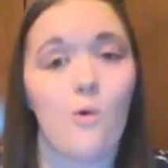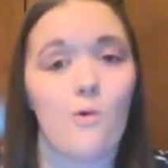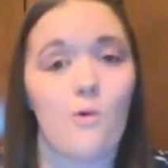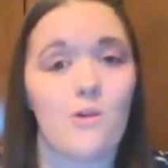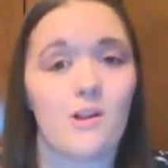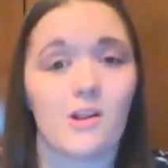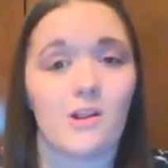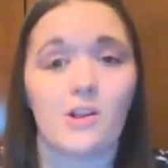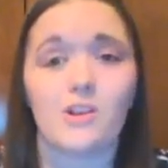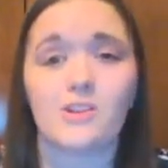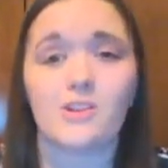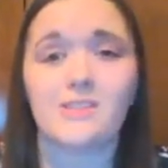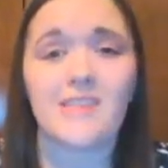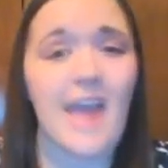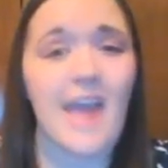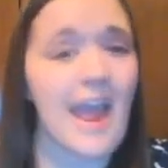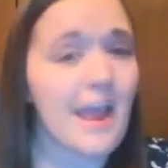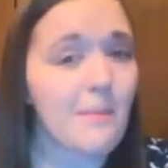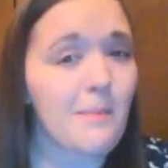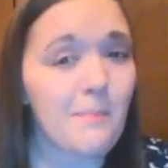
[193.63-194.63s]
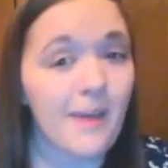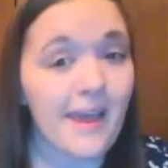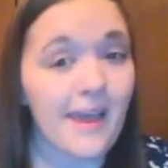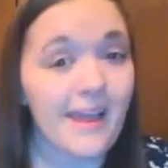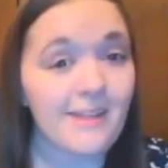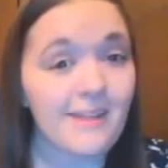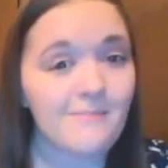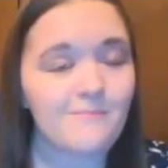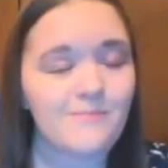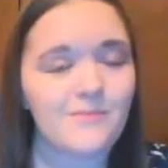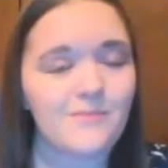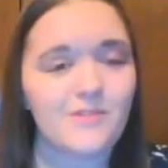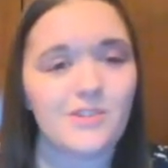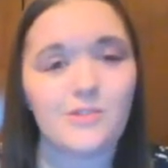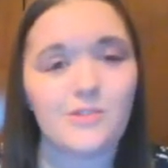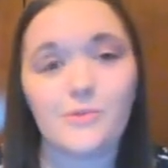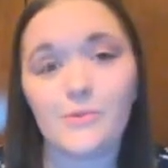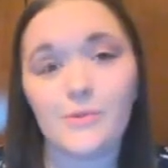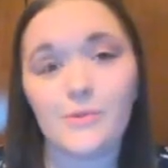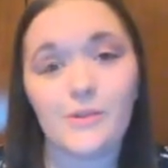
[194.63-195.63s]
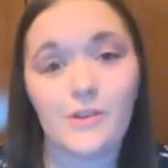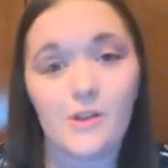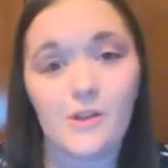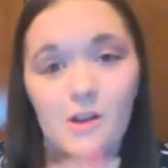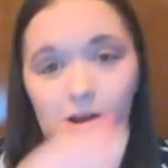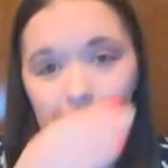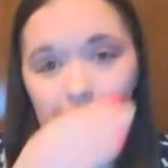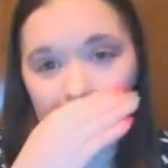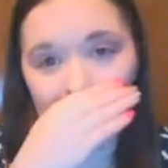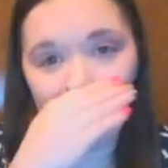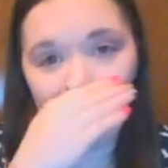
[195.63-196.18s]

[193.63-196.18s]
or tape it to your